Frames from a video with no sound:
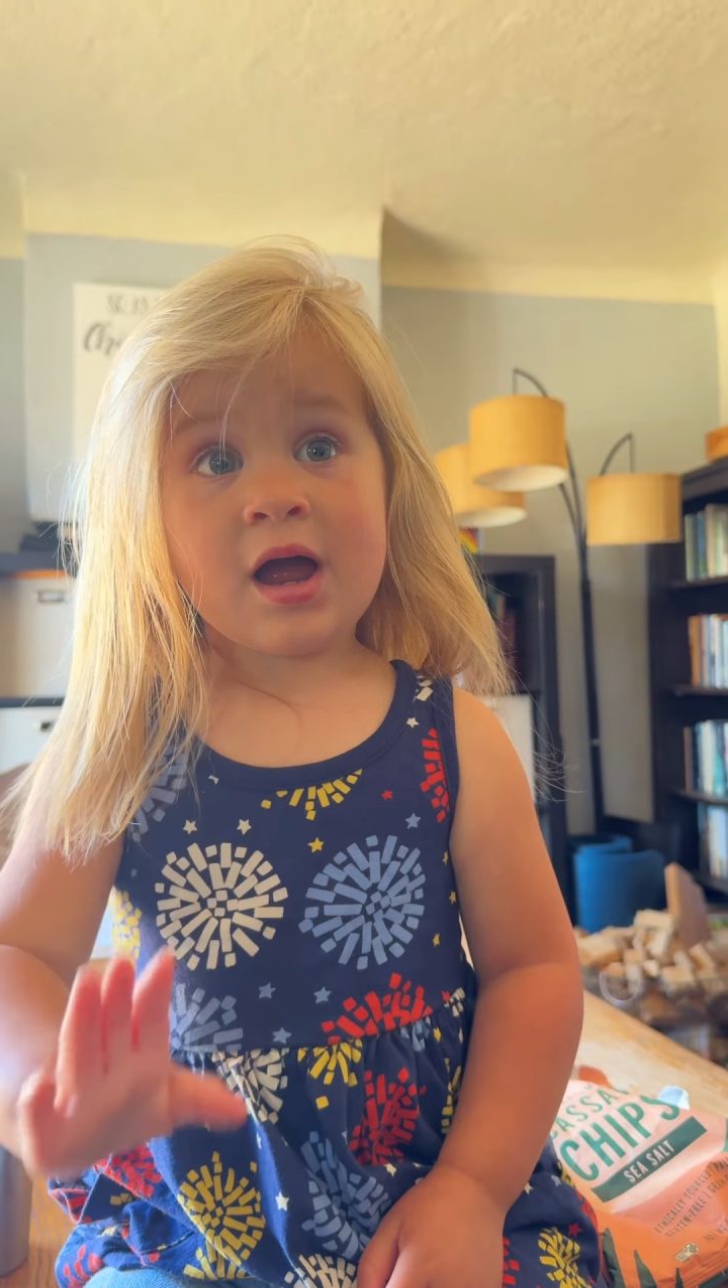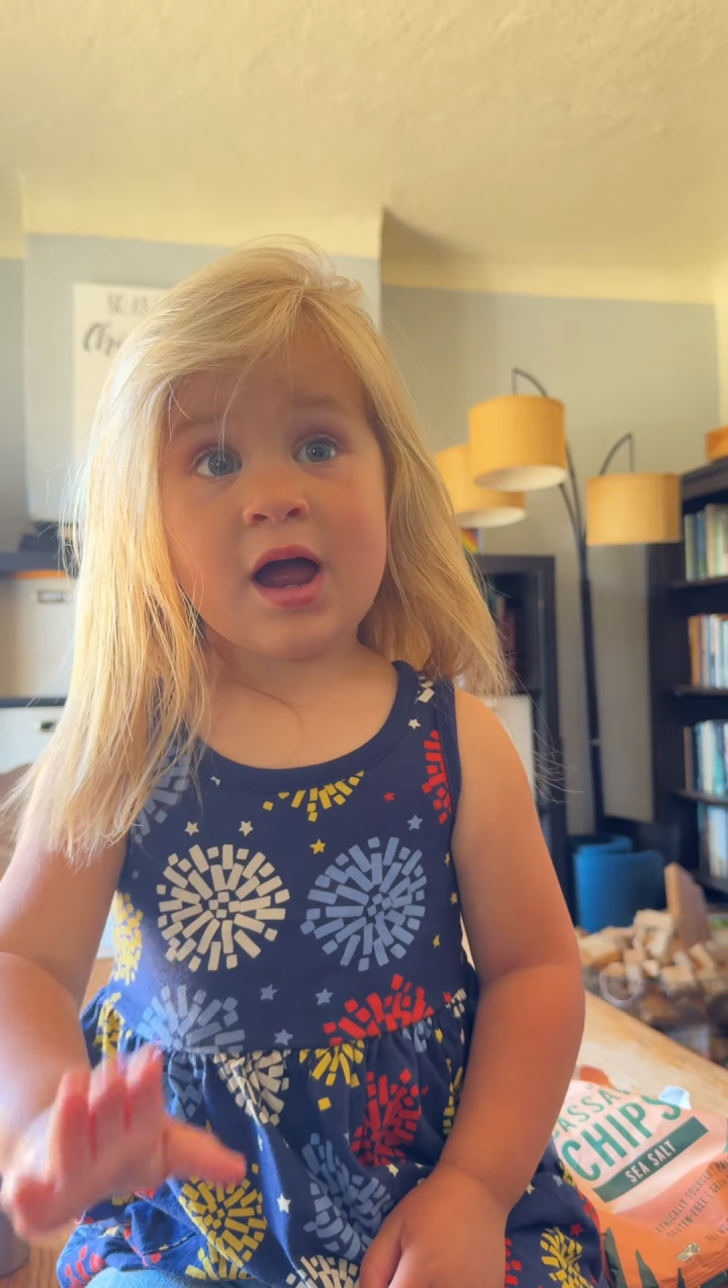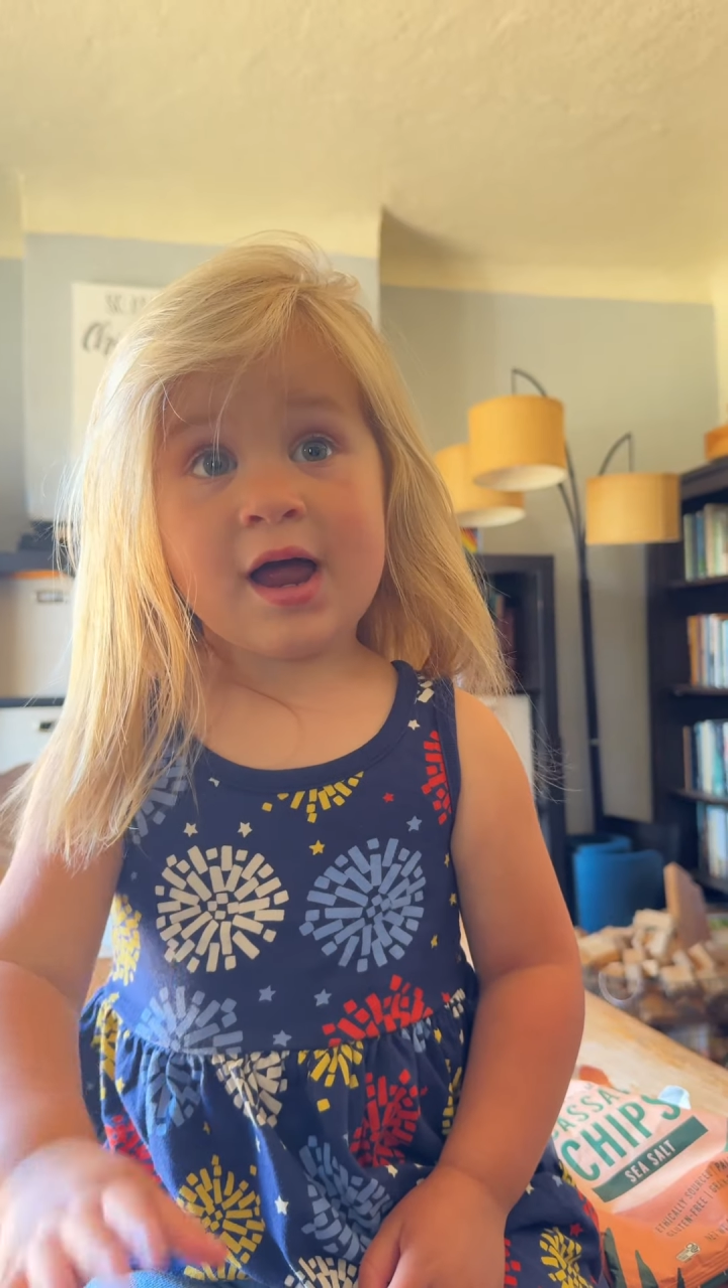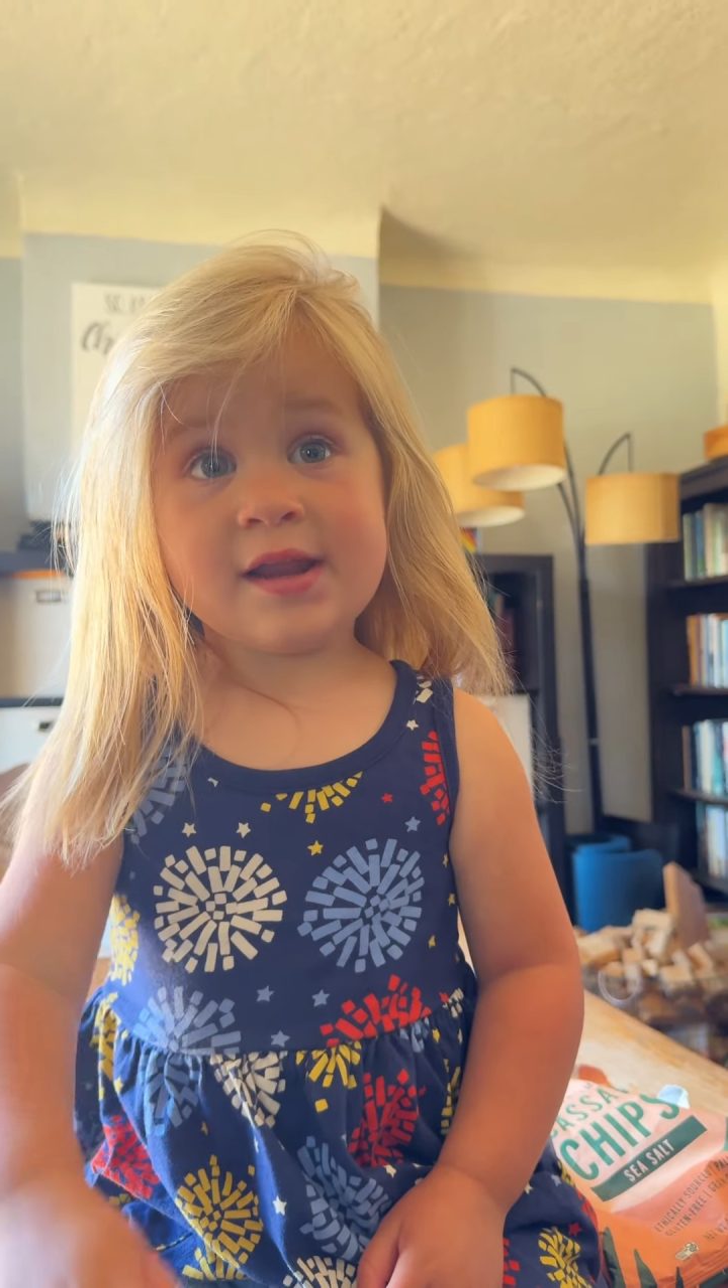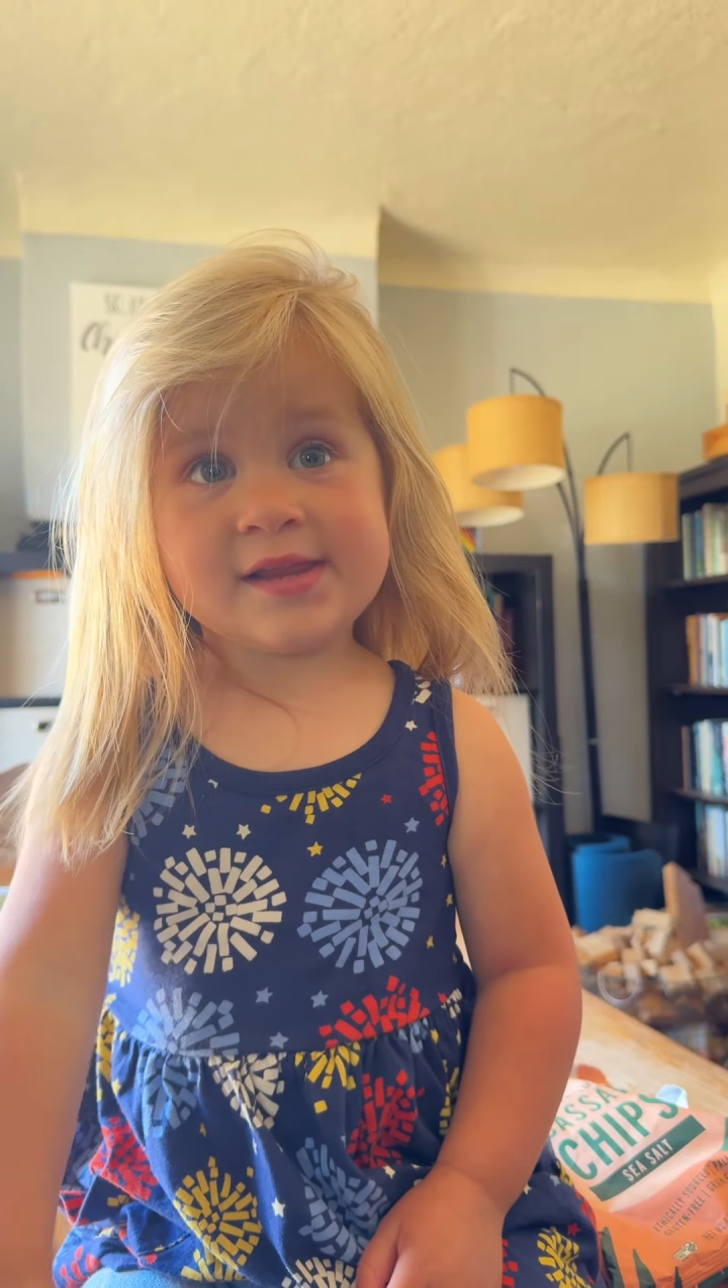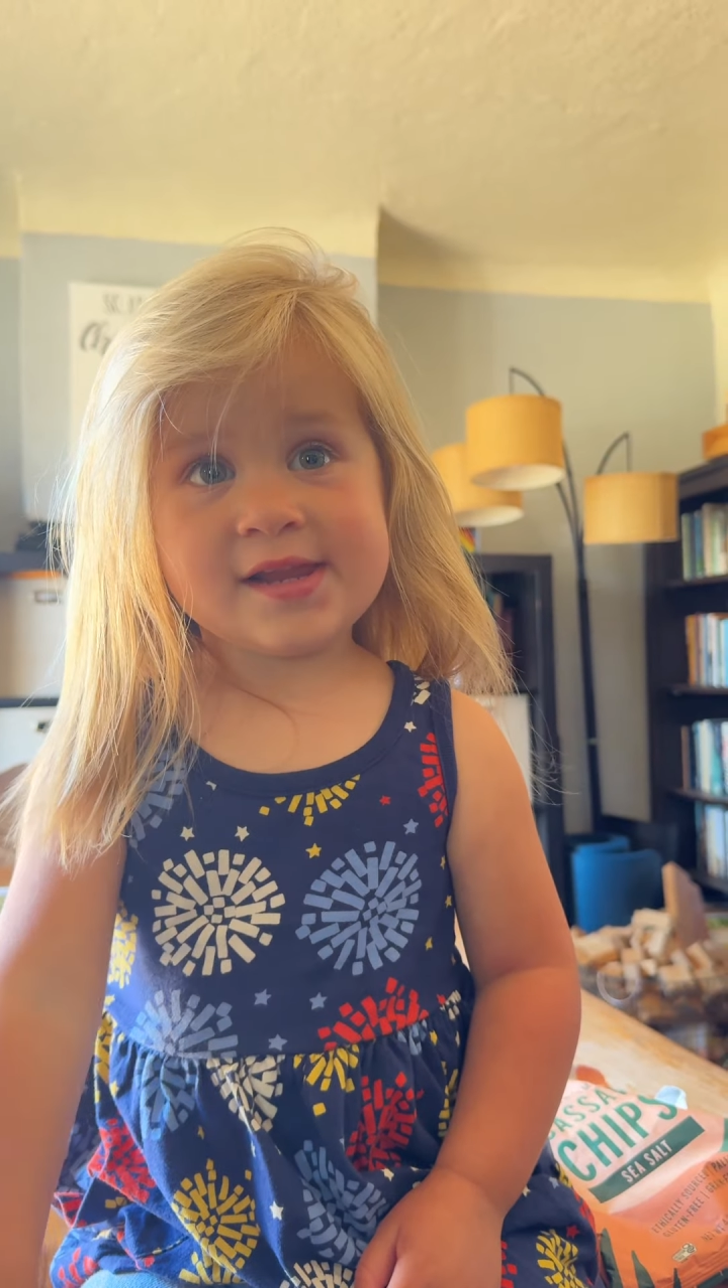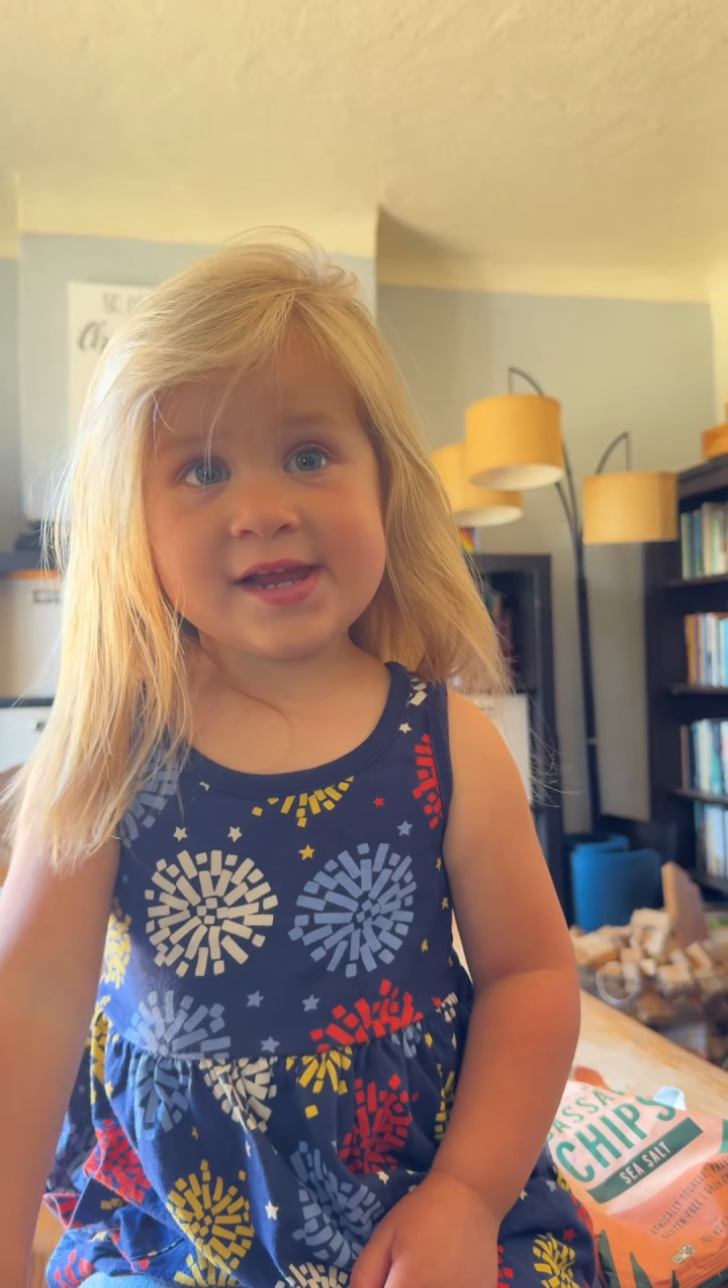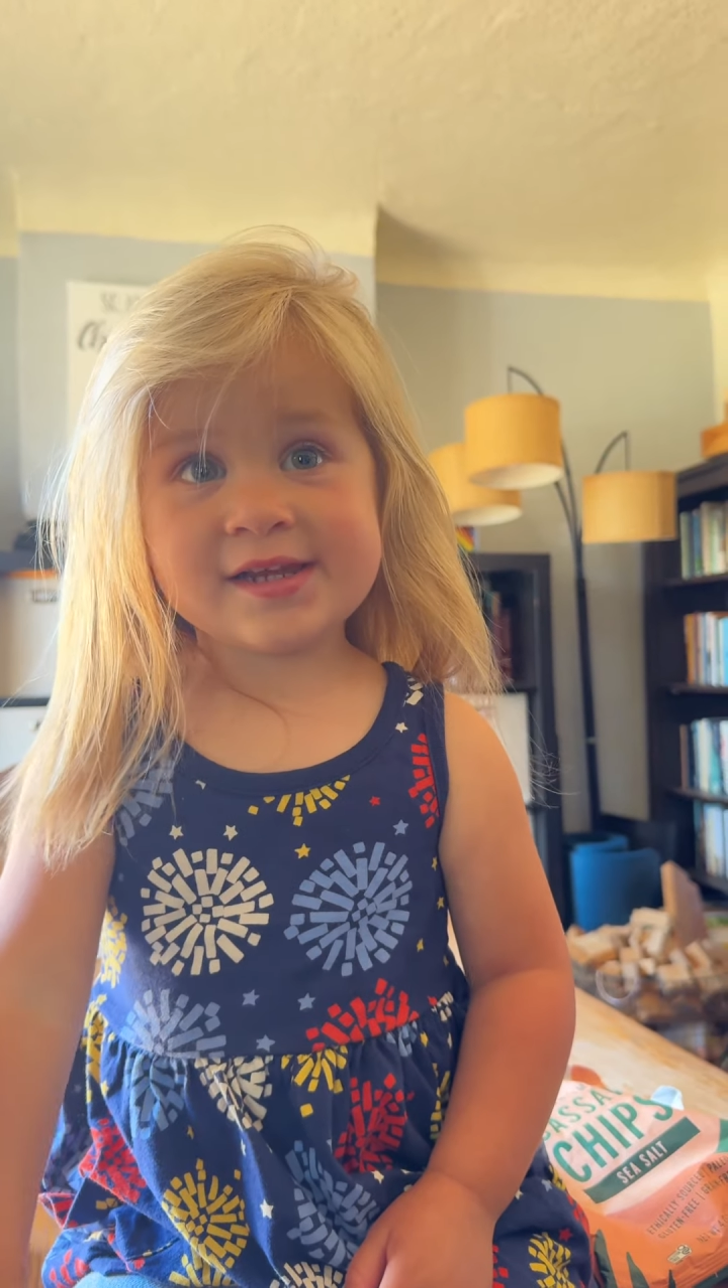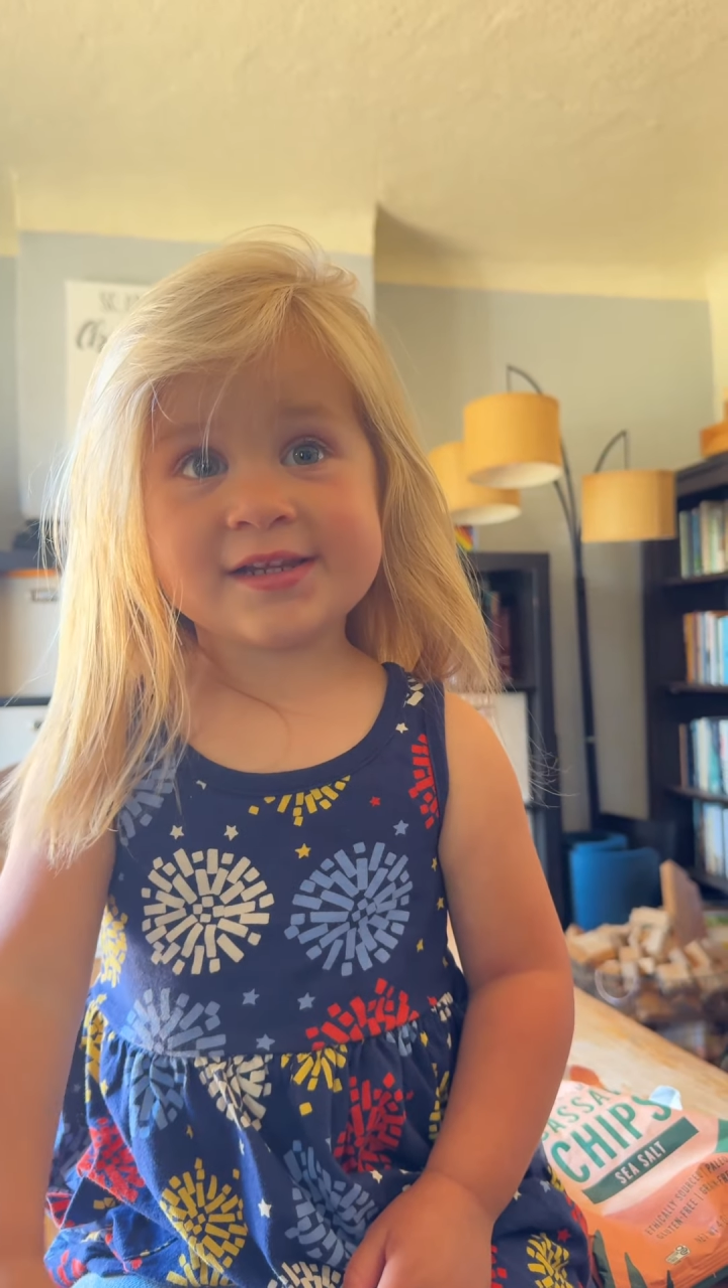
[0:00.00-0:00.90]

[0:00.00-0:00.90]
Agnes.